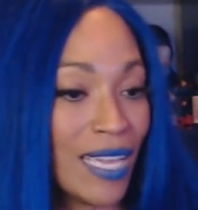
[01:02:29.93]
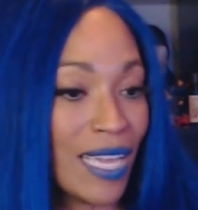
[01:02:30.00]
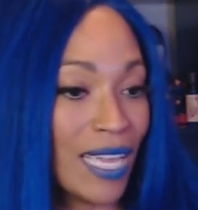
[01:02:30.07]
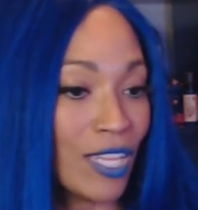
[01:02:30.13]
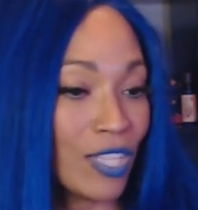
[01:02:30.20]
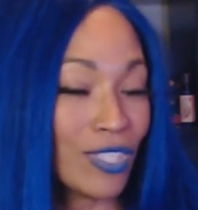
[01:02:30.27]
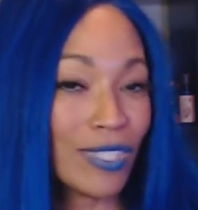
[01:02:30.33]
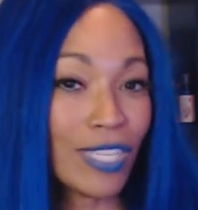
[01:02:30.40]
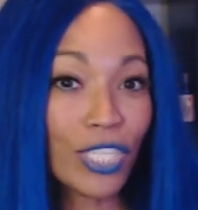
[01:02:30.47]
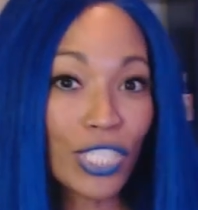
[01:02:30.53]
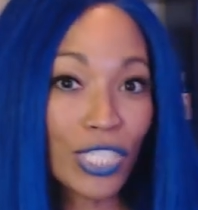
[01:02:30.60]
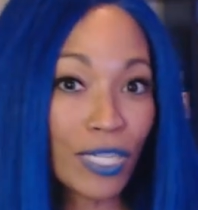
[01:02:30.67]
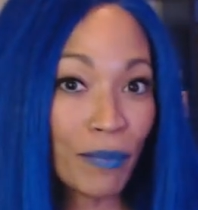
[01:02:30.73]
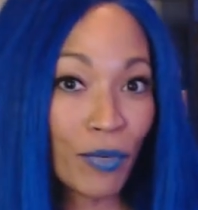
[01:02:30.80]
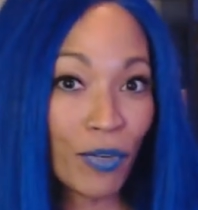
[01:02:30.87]
Such a
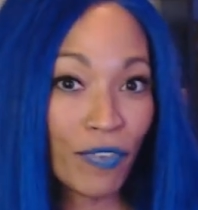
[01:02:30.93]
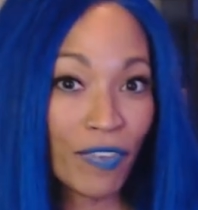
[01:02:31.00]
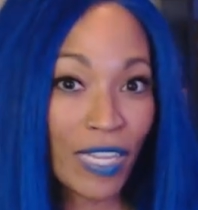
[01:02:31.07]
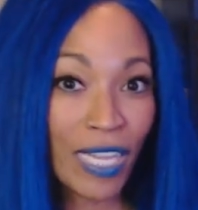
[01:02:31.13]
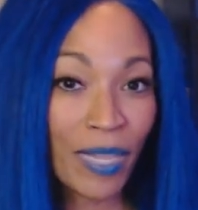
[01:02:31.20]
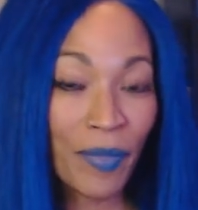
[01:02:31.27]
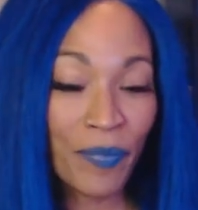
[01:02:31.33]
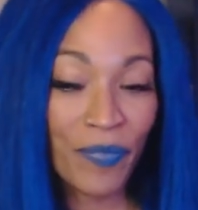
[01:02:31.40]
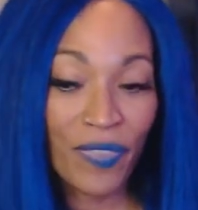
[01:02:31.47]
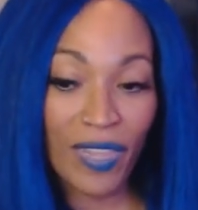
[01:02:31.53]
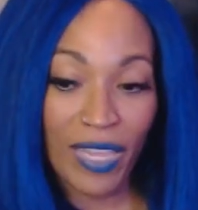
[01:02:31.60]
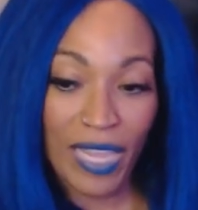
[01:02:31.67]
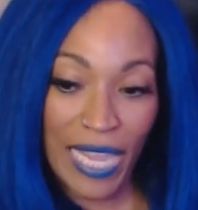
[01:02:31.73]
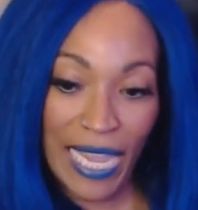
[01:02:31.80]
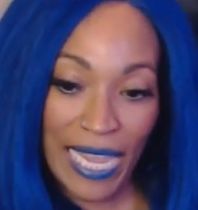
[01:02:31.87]
good movie.
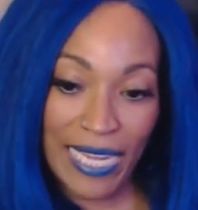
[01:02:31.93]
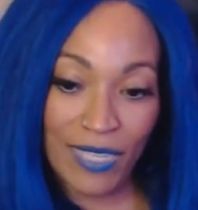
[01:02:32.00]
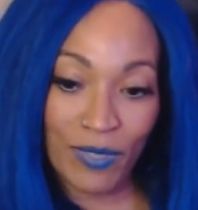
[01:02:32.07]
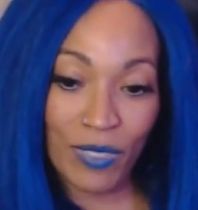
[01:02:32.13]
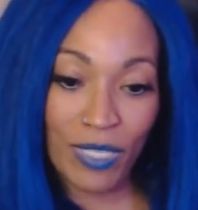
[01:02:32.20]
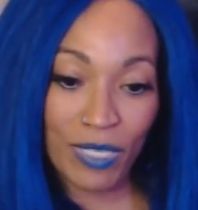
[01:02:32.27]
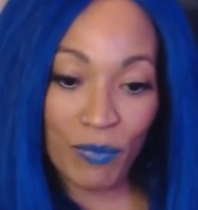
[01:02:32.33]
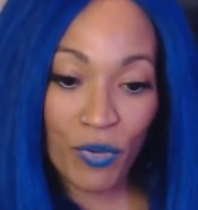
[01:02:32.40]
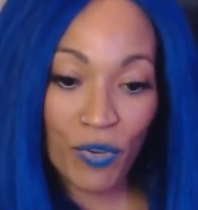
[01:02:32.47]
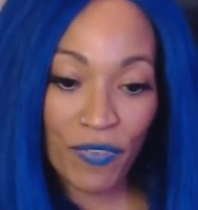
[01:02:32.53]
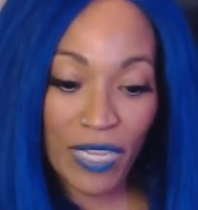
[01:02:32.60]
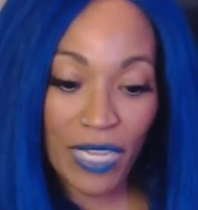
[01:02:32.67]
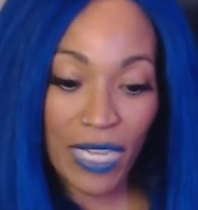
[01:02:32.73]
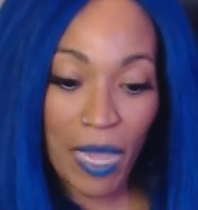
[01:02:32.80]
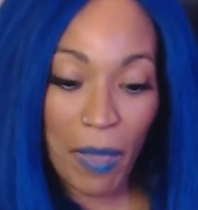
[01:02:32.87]
And it was this
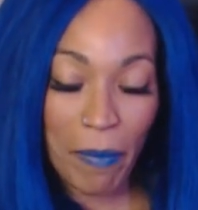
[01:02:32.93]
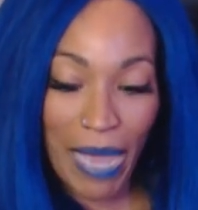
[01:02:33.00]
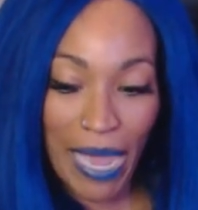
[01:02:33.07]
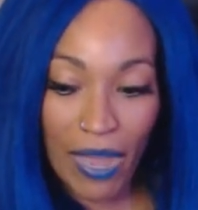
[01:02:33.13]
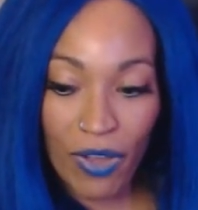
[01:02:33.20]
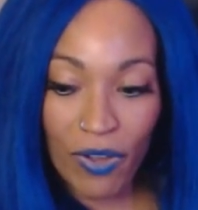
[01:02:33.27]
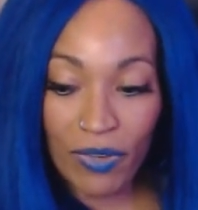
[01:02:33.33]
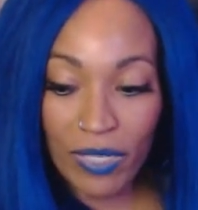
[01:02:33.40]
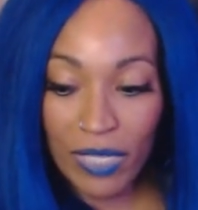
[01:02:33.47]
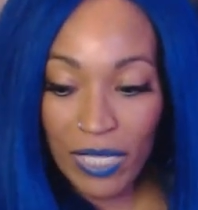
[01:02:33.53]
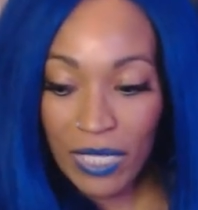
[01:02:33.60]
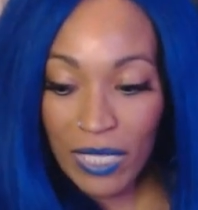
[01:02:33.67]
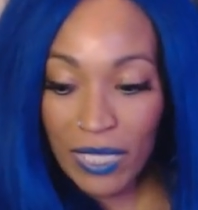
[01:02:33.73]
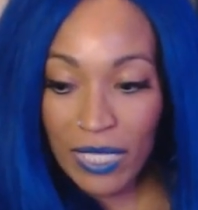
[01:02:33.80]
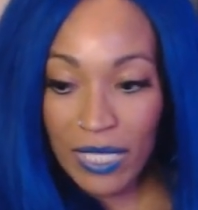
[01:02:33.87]
movie about
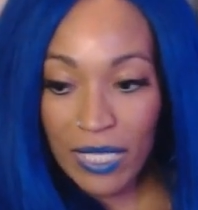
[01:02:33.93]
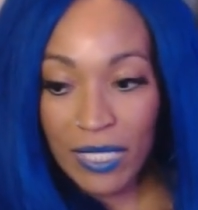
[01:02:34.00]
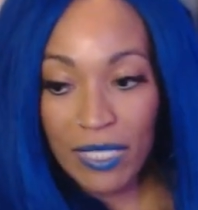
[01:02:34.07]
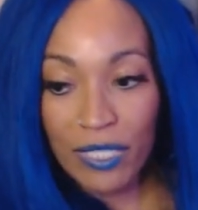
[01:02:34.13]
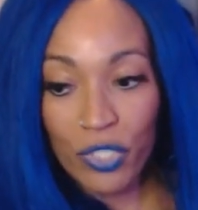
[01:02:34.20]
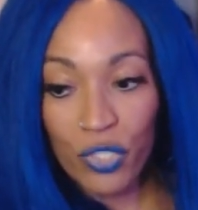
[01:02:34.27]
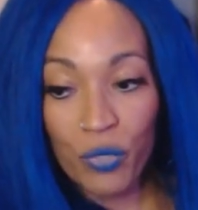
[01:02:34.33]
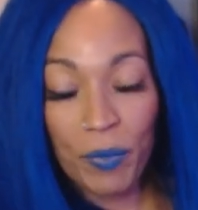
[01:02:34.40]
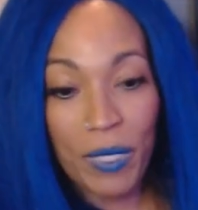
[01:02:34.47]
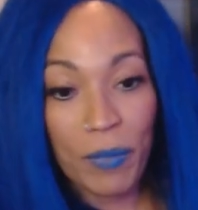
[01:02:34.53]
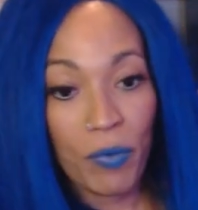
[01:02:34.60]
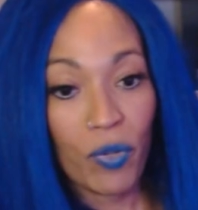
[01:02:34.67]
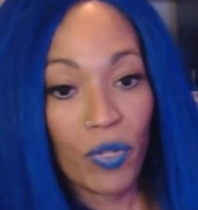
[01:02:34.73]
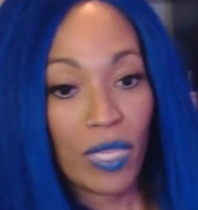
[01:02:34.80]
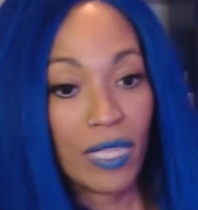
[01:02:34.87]
these two
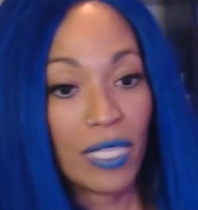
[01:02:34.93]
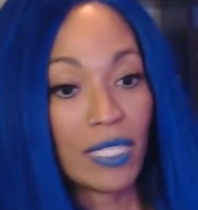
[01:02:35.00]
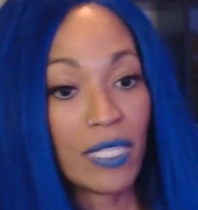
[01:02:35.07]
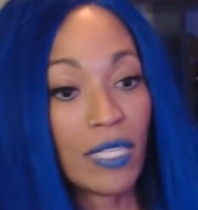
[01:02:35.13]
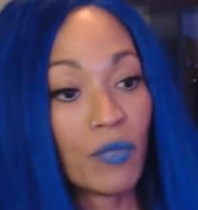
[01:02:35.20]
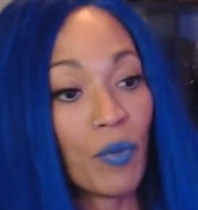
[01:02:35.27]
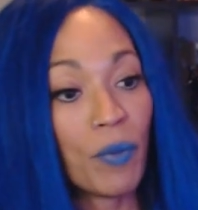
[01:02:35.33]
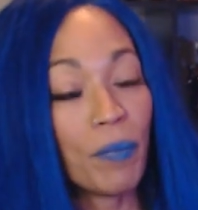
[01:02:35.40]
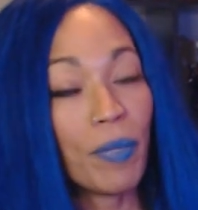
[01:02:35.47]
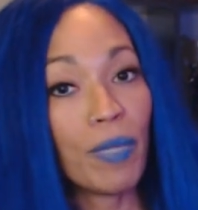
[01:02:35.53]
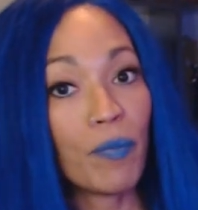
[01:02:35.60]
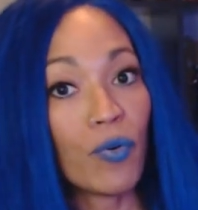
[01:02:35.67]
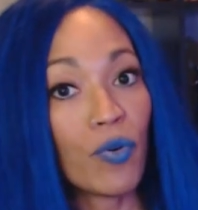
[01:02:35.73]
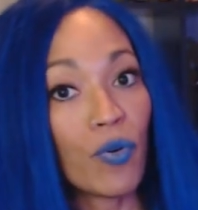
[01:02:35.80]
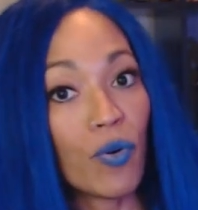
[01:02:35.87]
people, and this is when
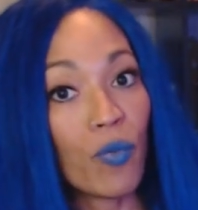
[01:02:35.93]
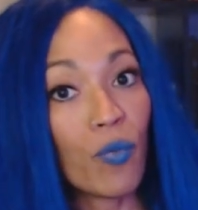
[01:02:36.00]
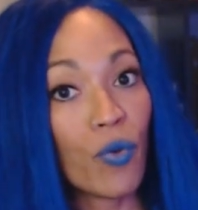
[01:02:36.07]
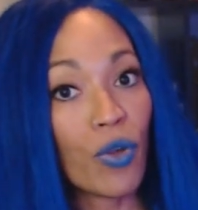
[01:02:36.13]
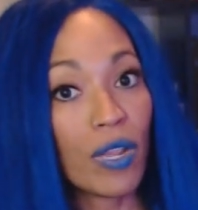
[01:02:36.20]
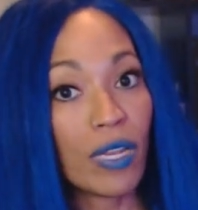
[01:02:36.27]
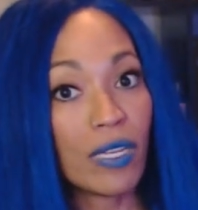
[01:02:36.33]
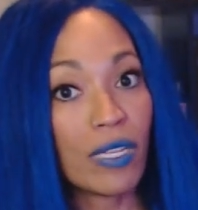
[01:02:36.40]
people would